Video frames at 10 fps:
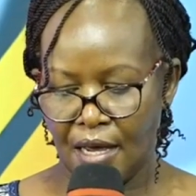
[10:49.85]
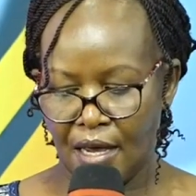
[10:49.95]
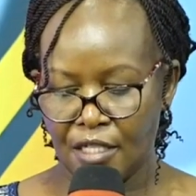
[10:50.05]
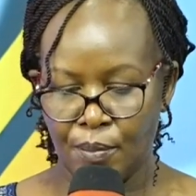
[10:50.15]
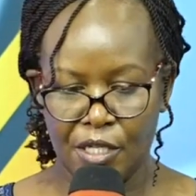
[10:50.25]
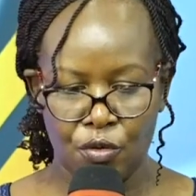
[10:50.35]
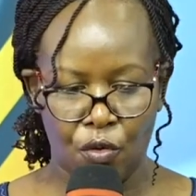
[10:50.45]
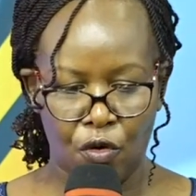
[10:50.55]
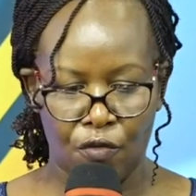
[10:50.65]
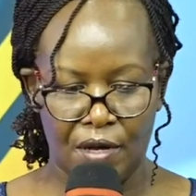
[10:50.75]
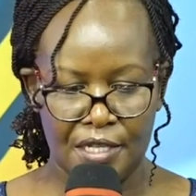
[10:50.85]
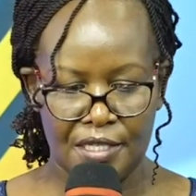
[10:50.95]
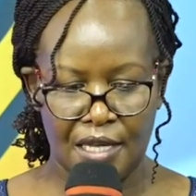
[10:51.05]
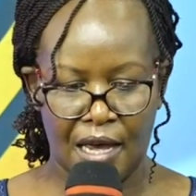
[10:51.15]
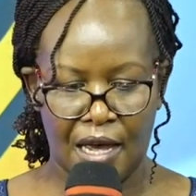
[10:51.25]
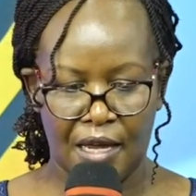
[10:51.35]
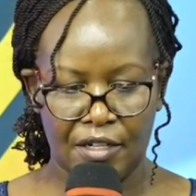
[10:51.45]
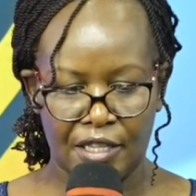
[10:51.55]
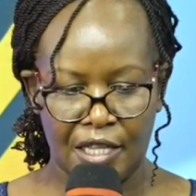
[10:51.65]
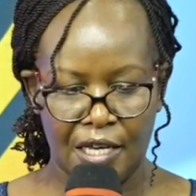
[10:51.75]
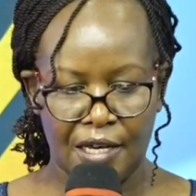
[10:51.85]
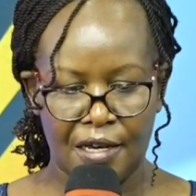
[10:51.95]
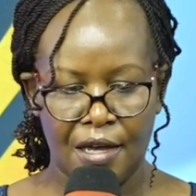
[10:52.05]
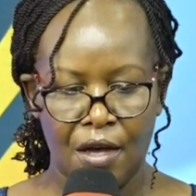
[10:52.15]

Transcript: uh, it makes all of us uh, rethink